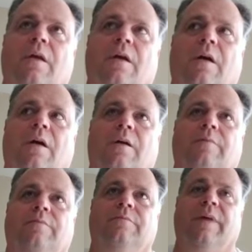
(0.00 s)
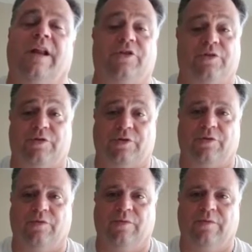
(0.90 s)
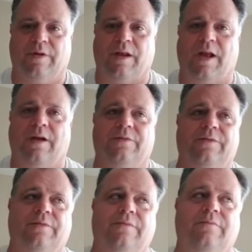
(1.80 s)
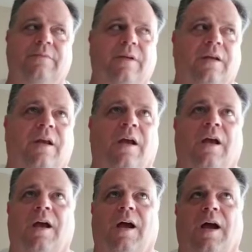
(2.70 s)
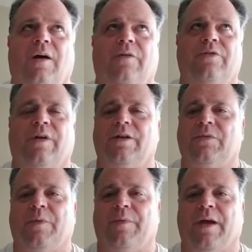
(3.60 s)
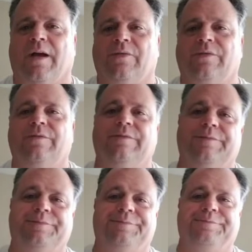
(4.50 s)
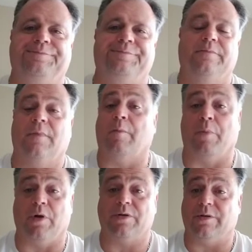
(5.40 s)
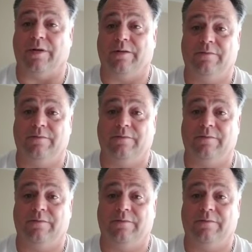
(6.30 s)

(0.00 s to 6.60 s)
and it's just you in the house, I won't try to sweep the house. Personally.